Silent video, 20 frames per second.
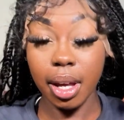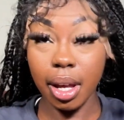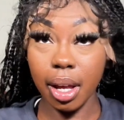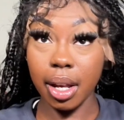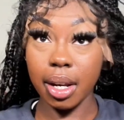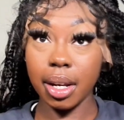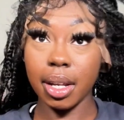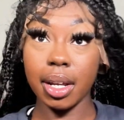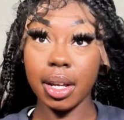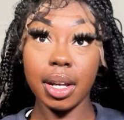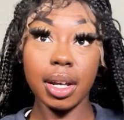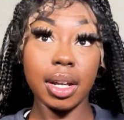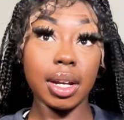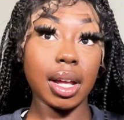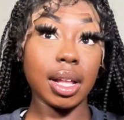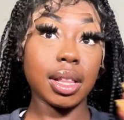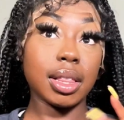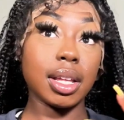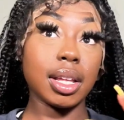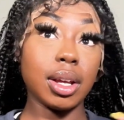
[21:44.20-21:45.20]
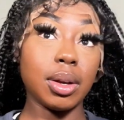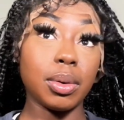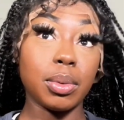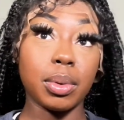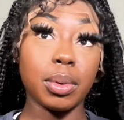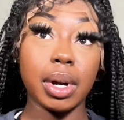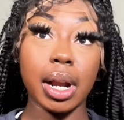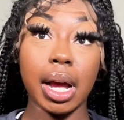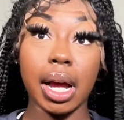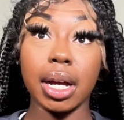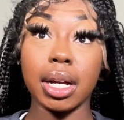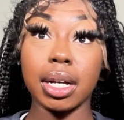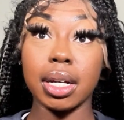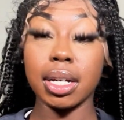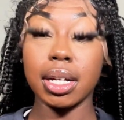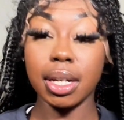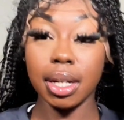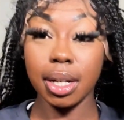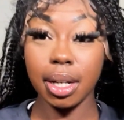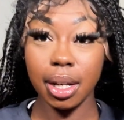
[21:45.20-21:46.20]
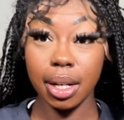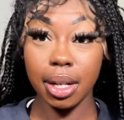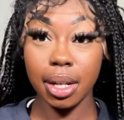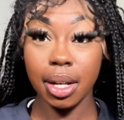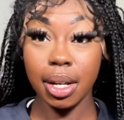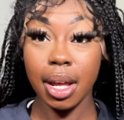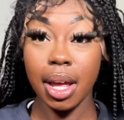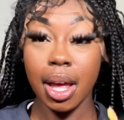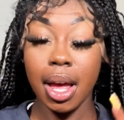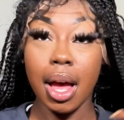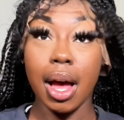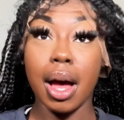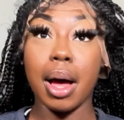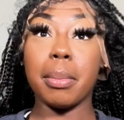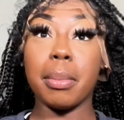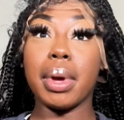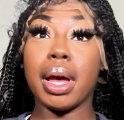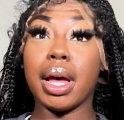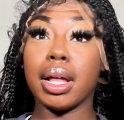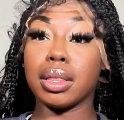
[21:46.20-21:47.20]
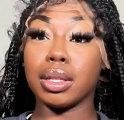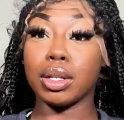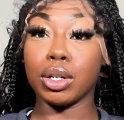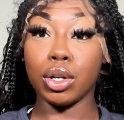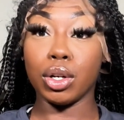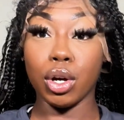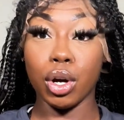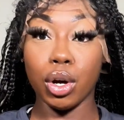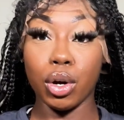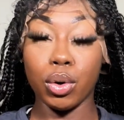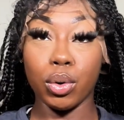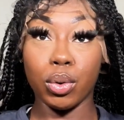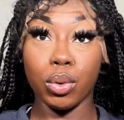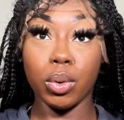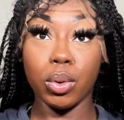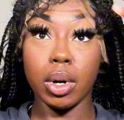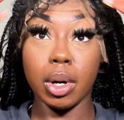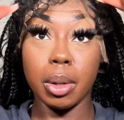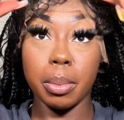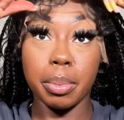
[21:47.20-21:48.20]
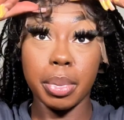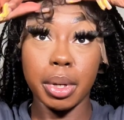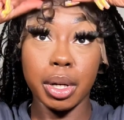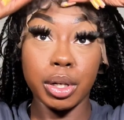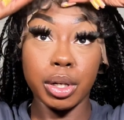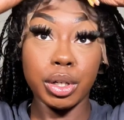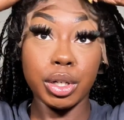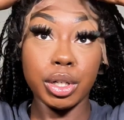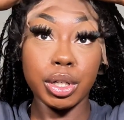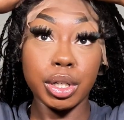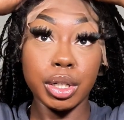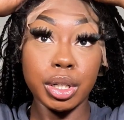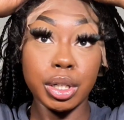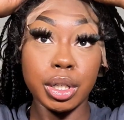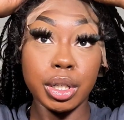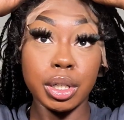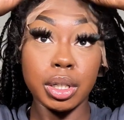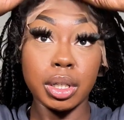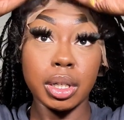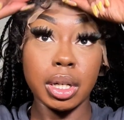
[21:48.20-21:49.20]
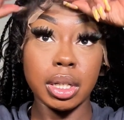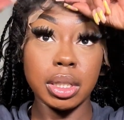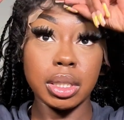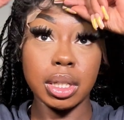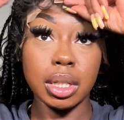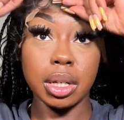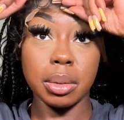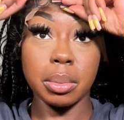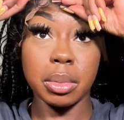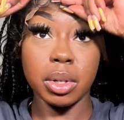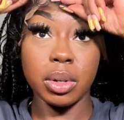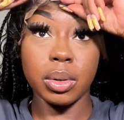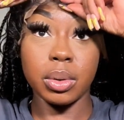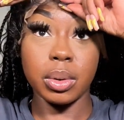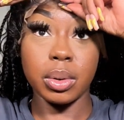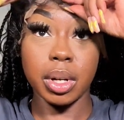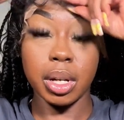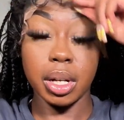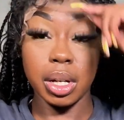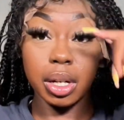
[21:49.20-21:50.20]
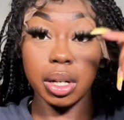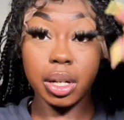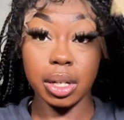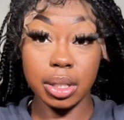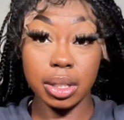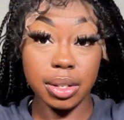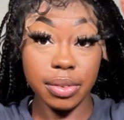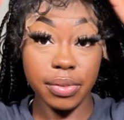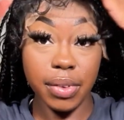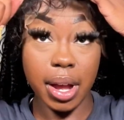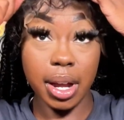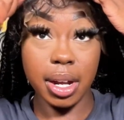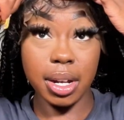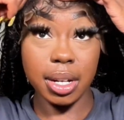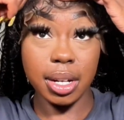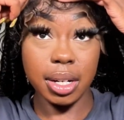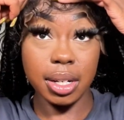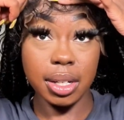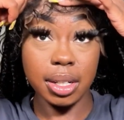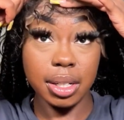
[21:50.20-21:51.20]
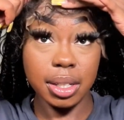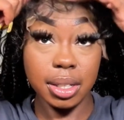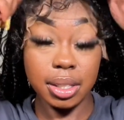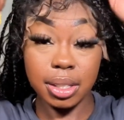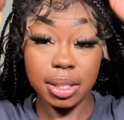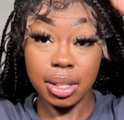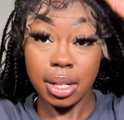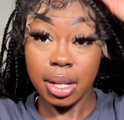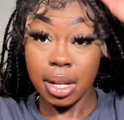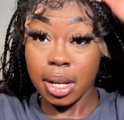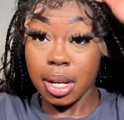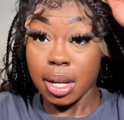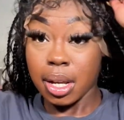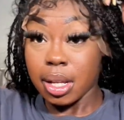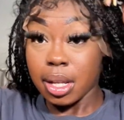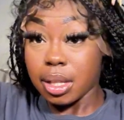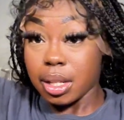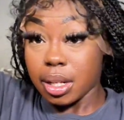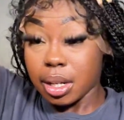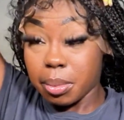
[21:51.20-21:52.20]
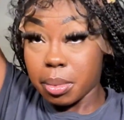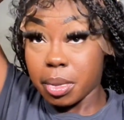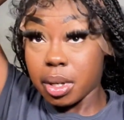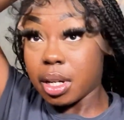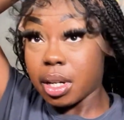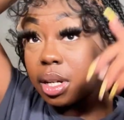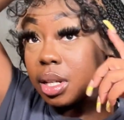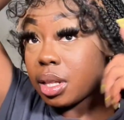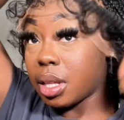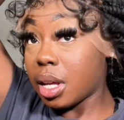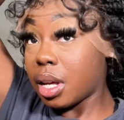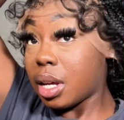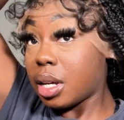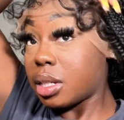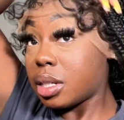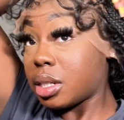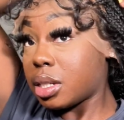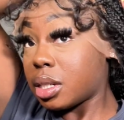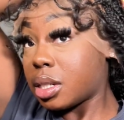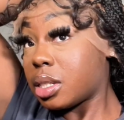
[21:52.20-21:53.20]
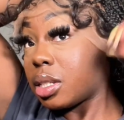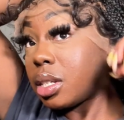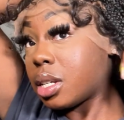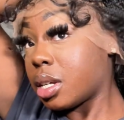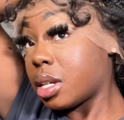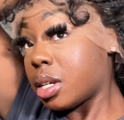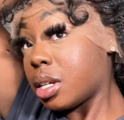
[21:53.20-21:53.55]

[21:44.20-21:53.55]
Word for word: And then I think when I cut it, I'm gonna have to go up under instead of me going here. Because if I cut this, then I'm gonna cut the edges.